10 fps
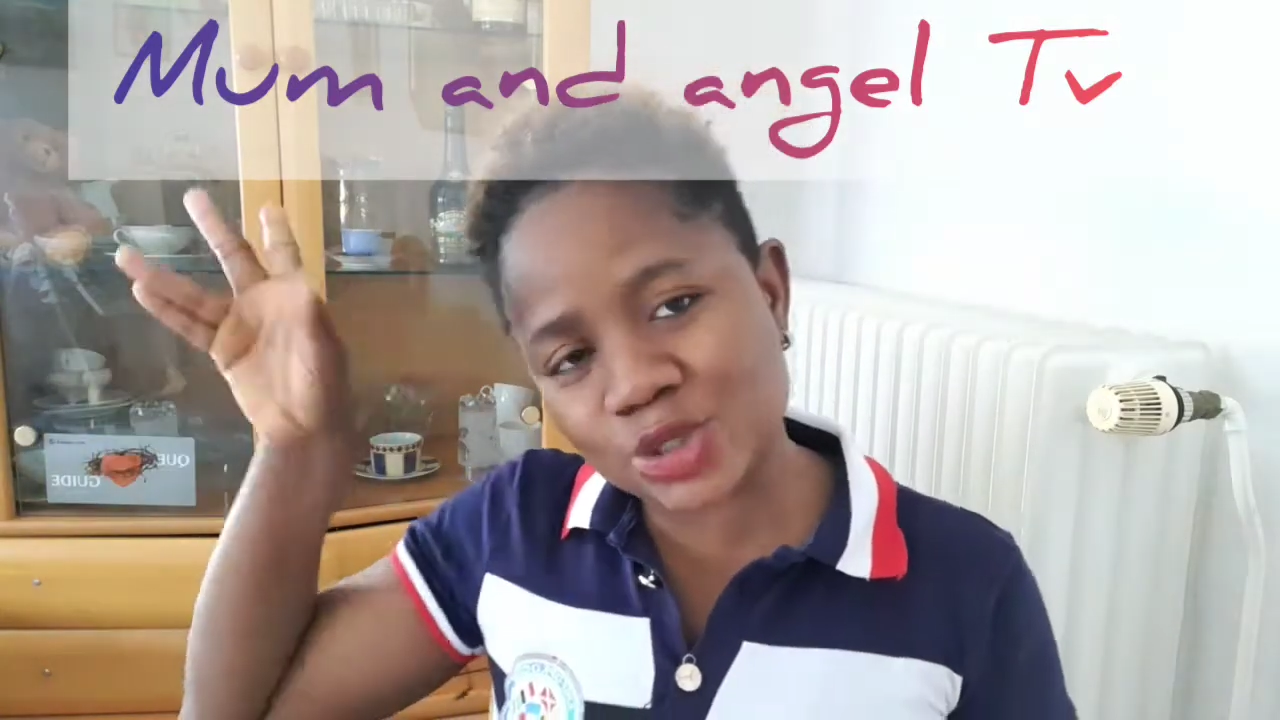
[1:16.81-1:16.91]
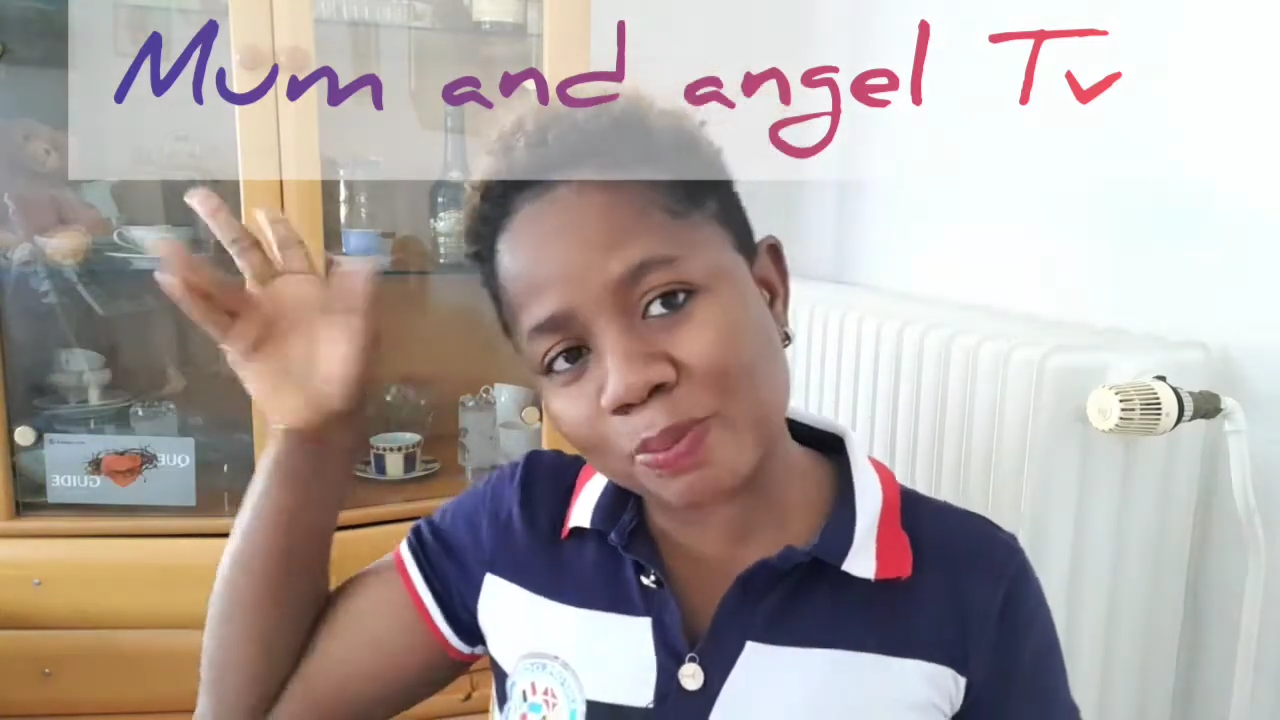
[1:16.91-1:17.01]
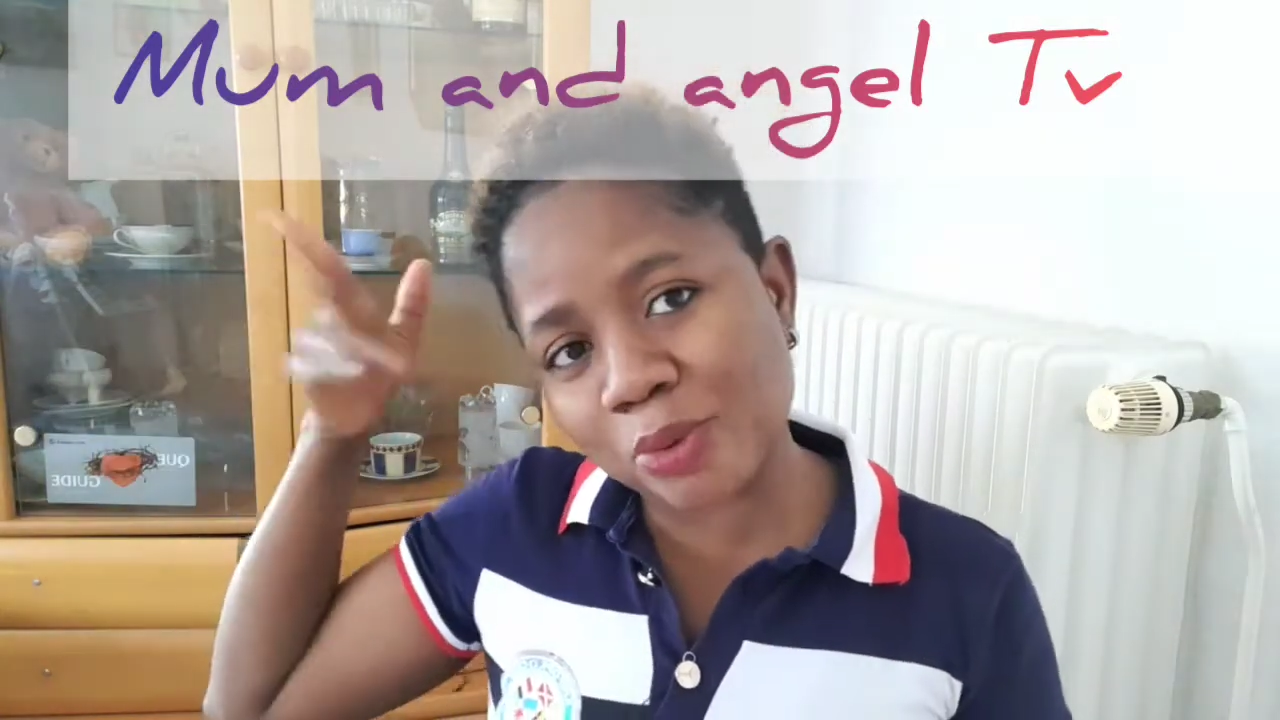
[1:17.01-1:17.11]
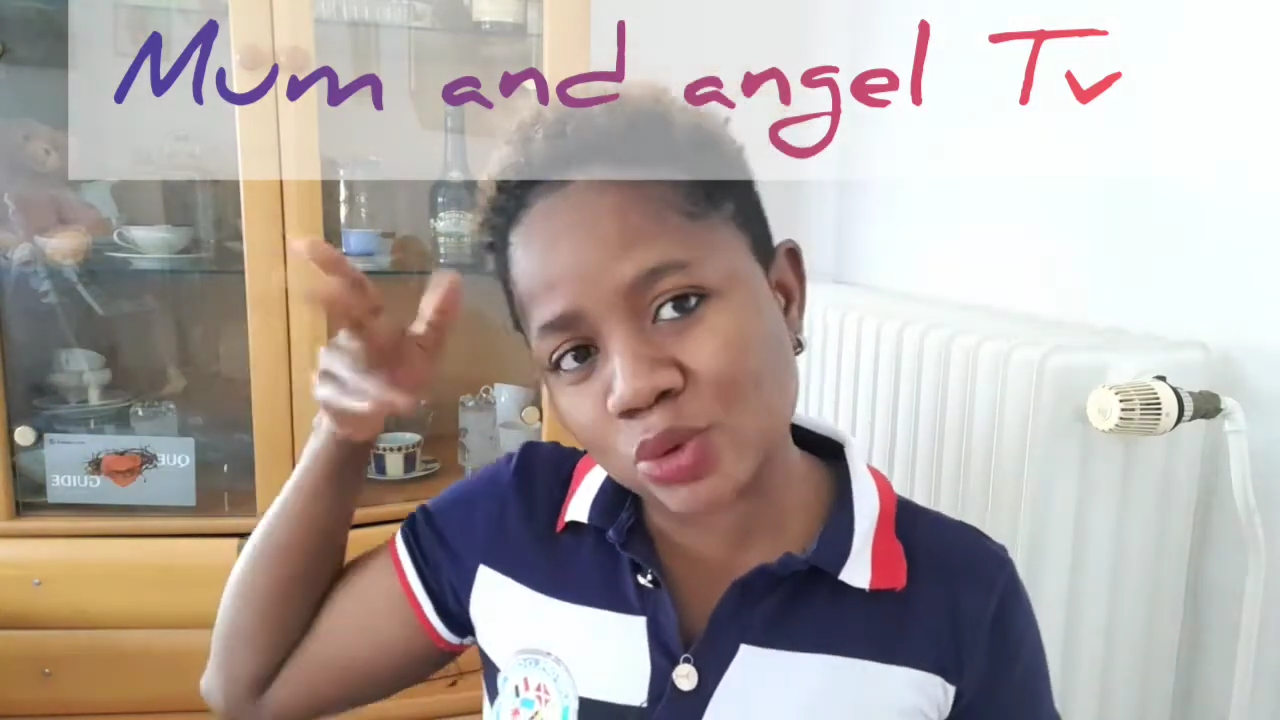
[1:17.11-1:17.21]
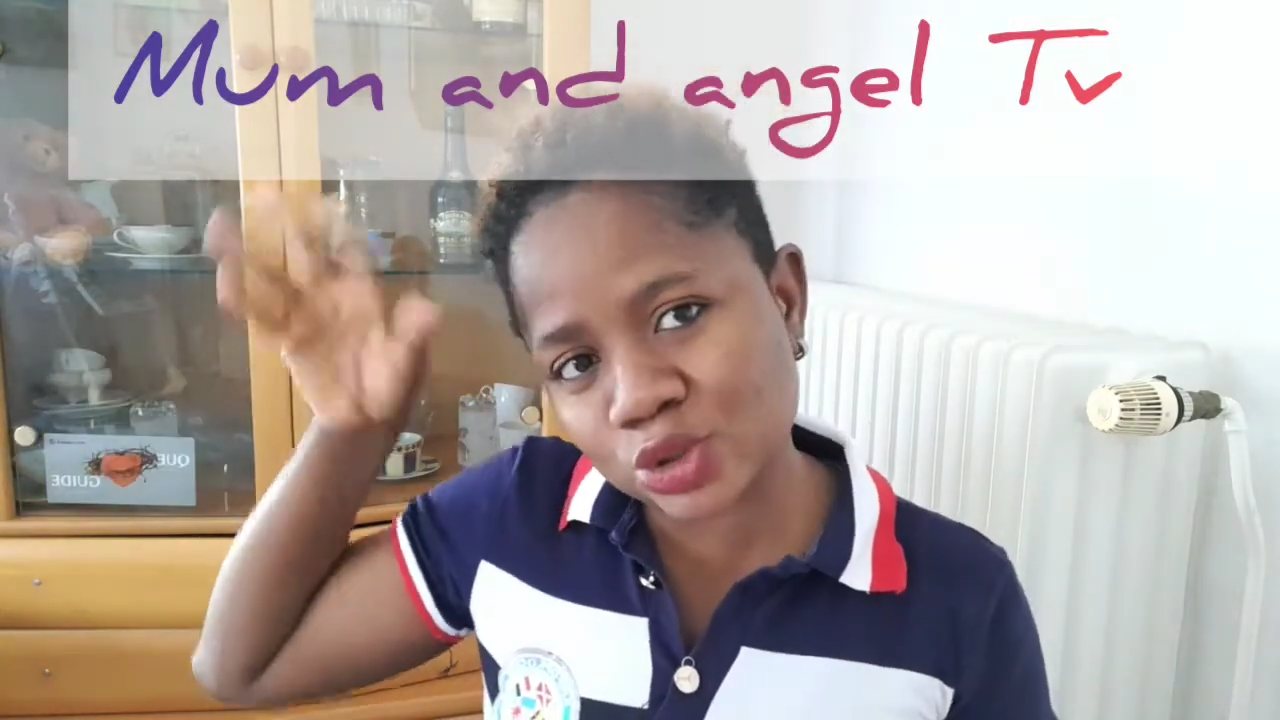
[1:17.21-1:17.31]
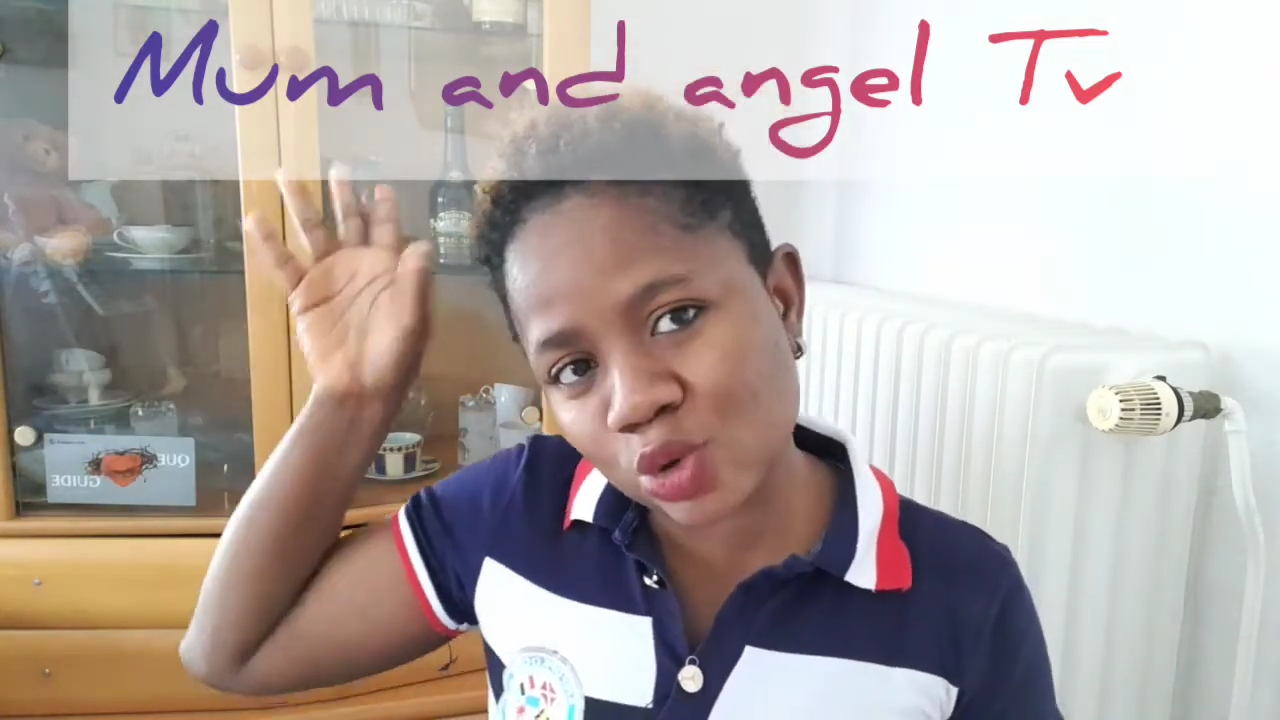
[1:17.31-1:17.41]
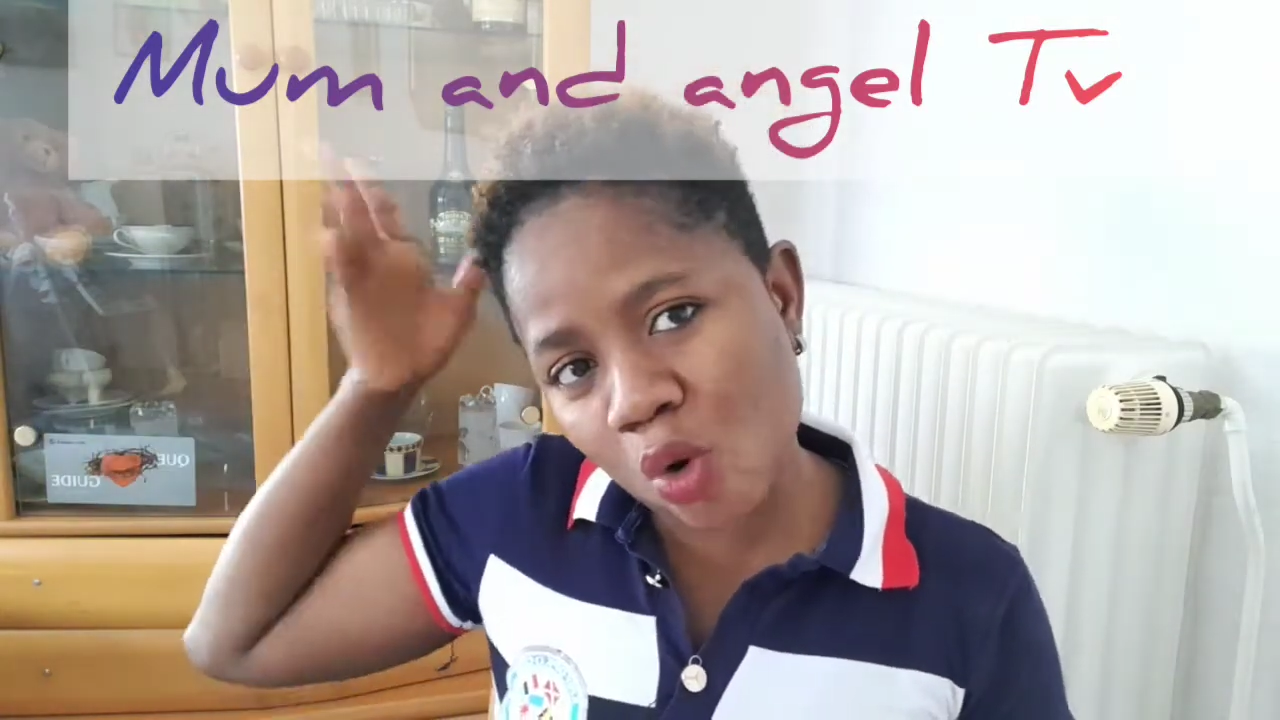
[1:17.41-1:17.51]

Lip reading: to put